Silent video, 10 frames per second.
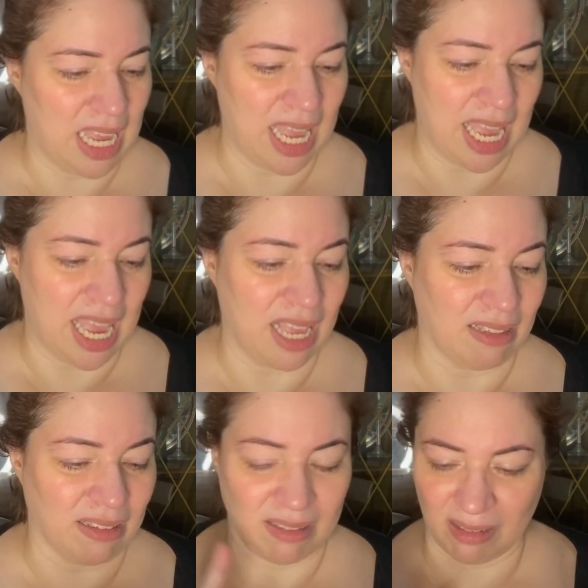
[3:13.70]

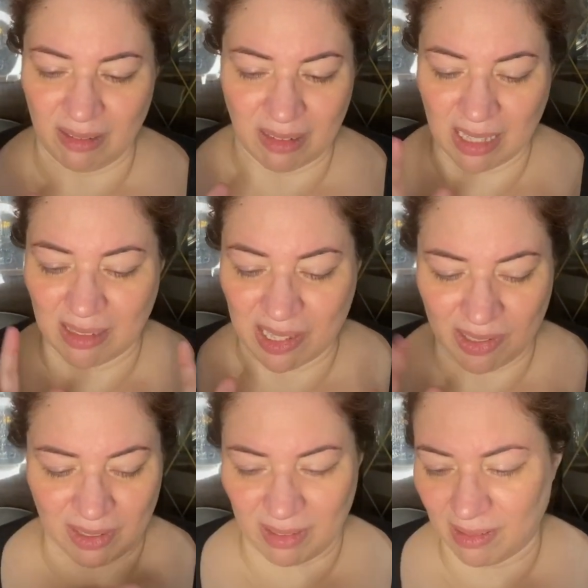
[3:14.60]
And
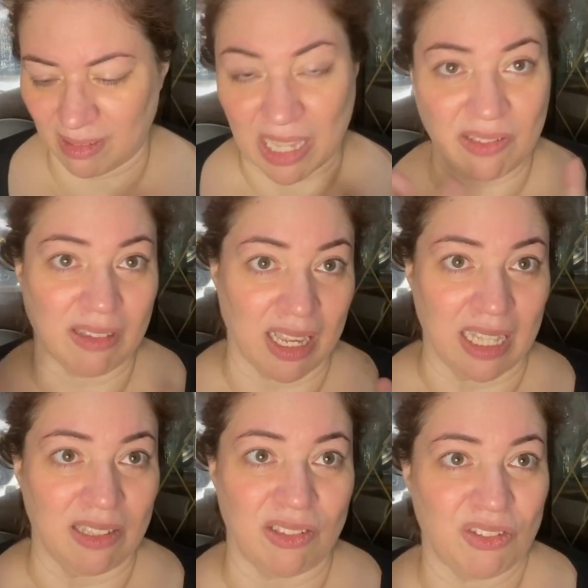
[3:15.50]
that's
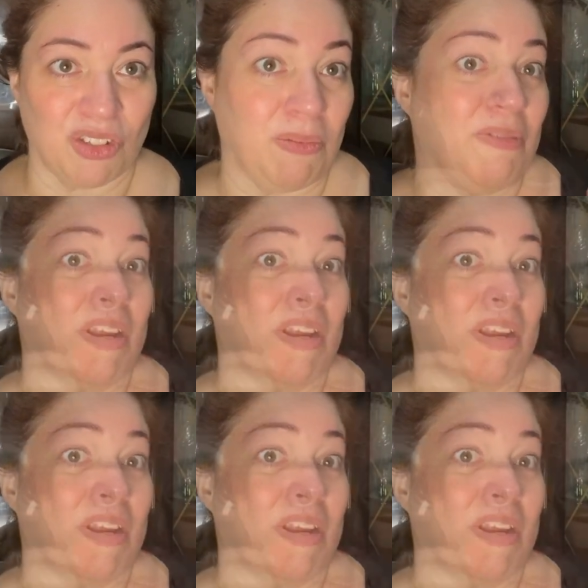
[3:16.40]
again, this is just me.